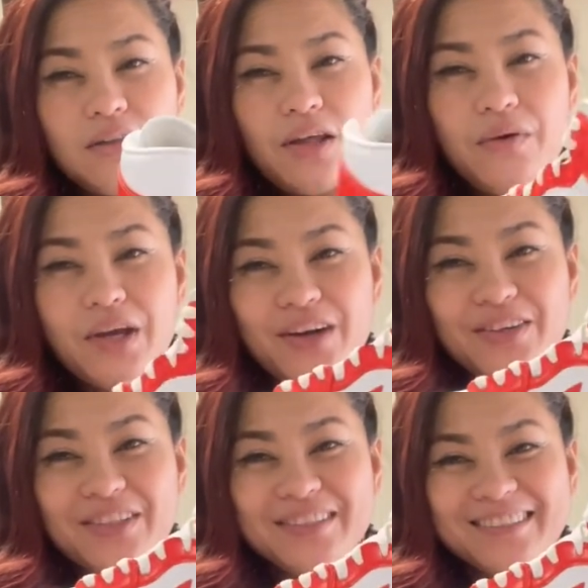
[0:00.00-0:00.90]
there we
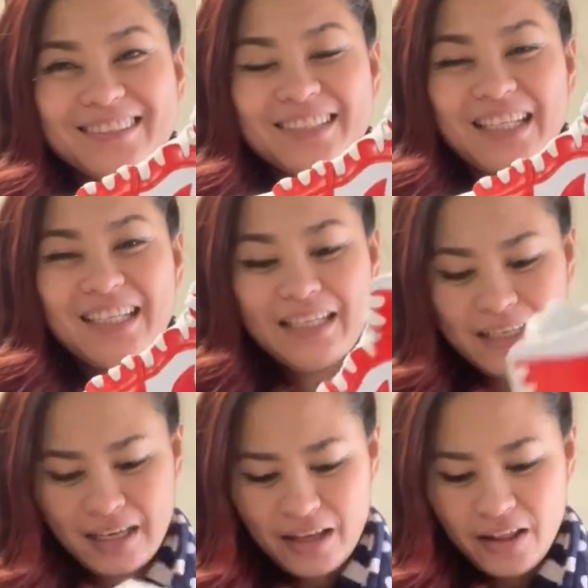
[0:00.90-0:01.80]
go
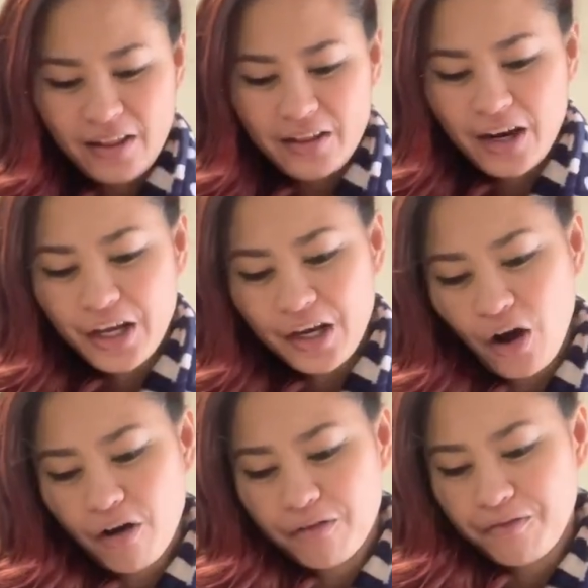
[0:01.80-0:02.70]
there you
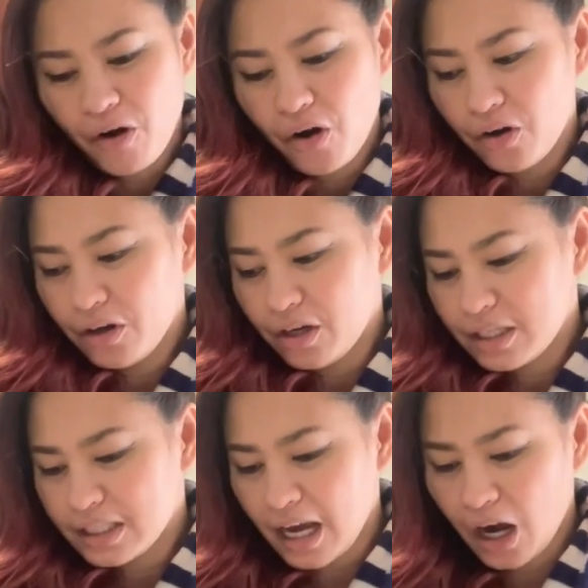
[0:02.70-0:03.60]
go
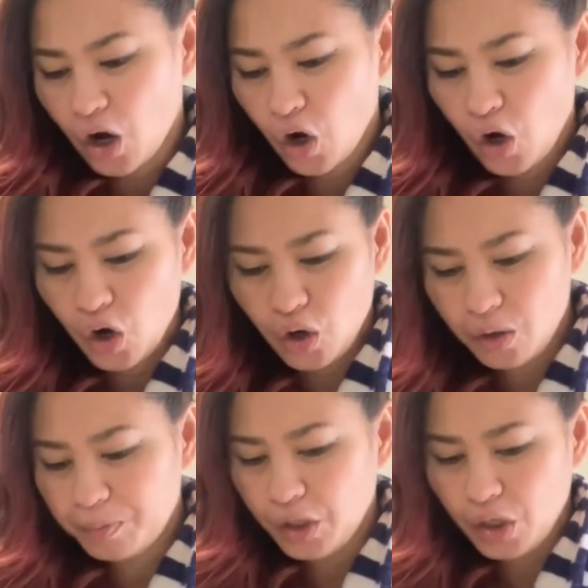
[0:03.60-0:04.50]
folks i
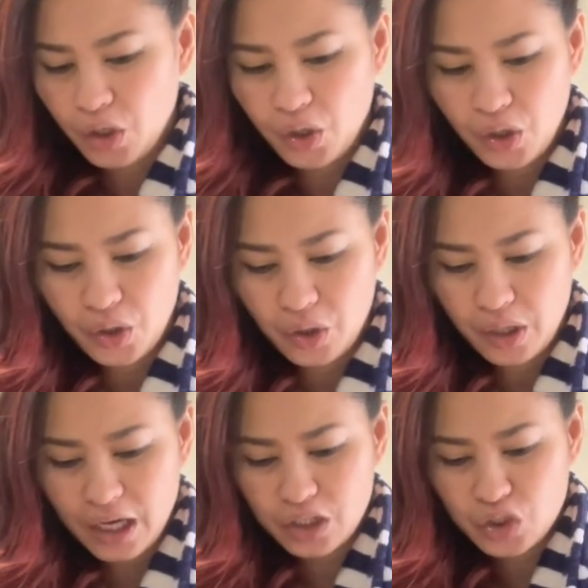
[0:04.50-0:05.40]
hope you
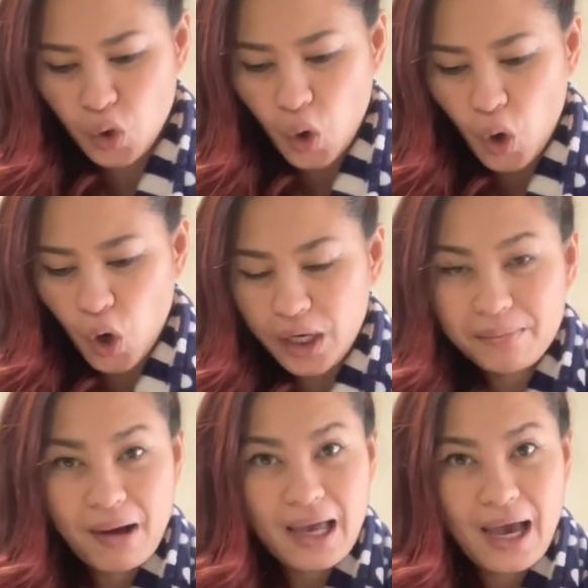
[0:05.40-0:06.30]
enjoyed
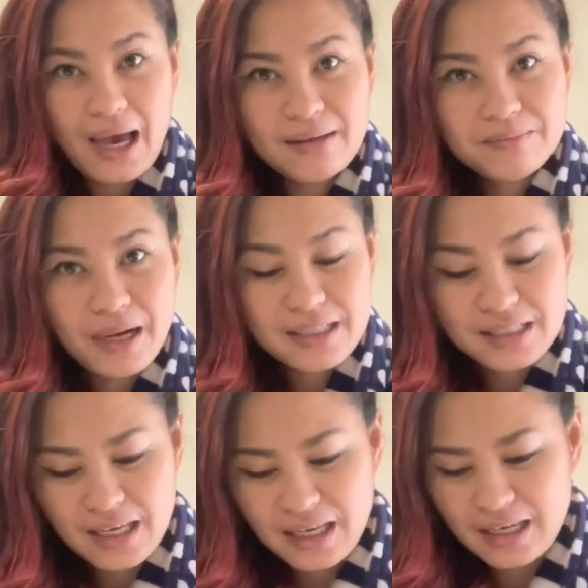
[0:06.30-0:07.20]
my
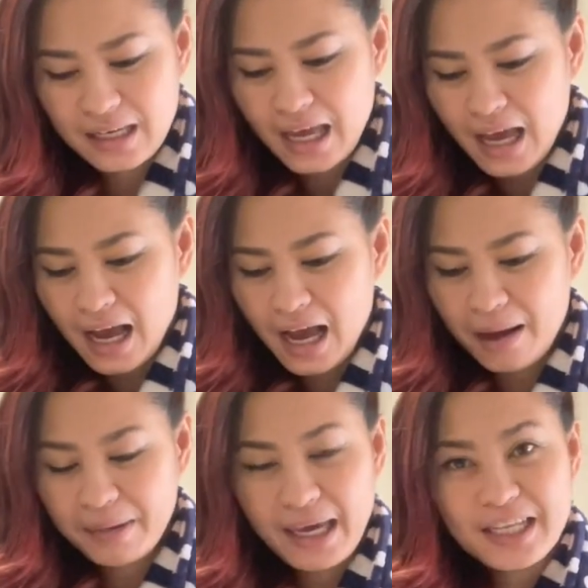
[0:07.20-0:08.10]
unboxing
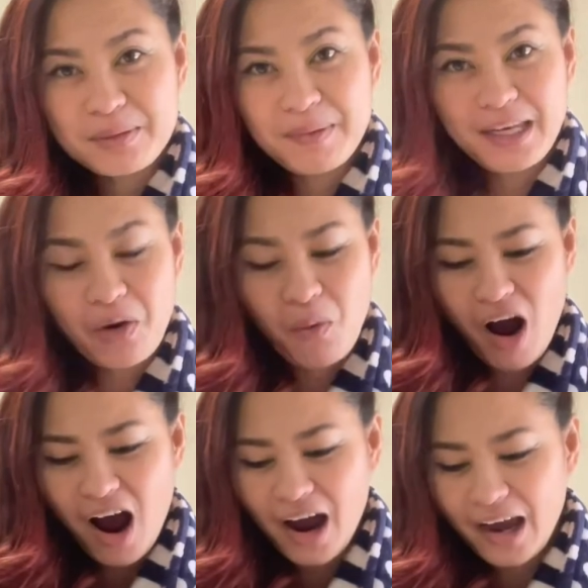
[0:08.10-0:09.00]
um, it has been a
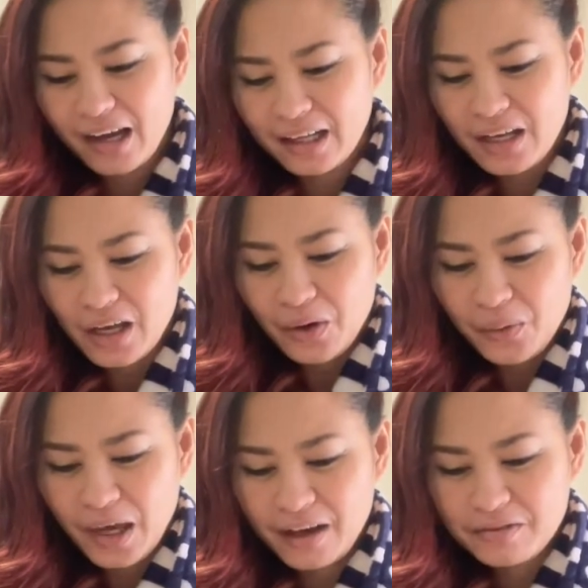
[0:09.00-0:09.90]
while
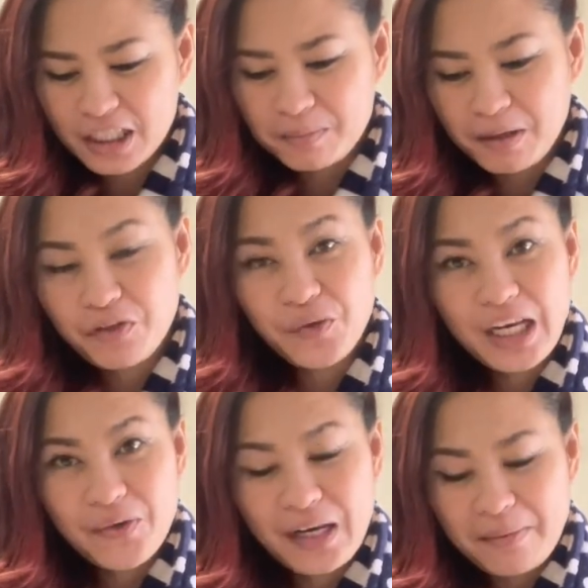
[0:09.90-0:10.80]
we have just been
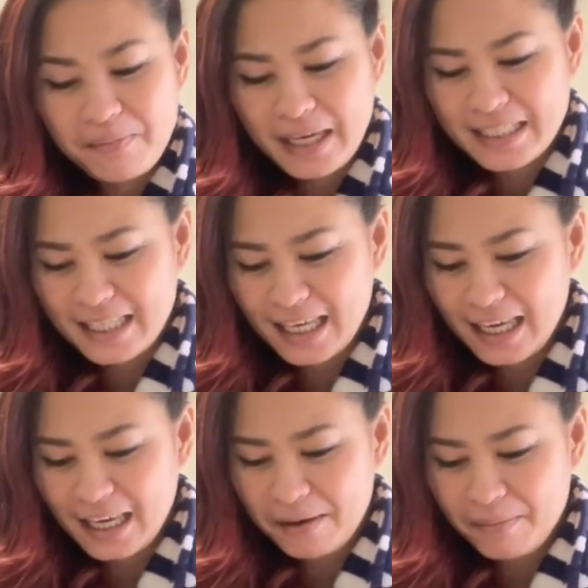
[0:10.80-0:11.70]
really really
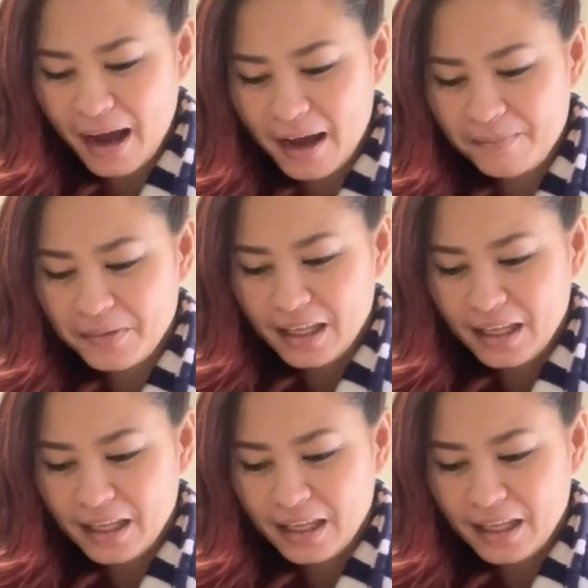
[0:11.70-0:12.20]
busy but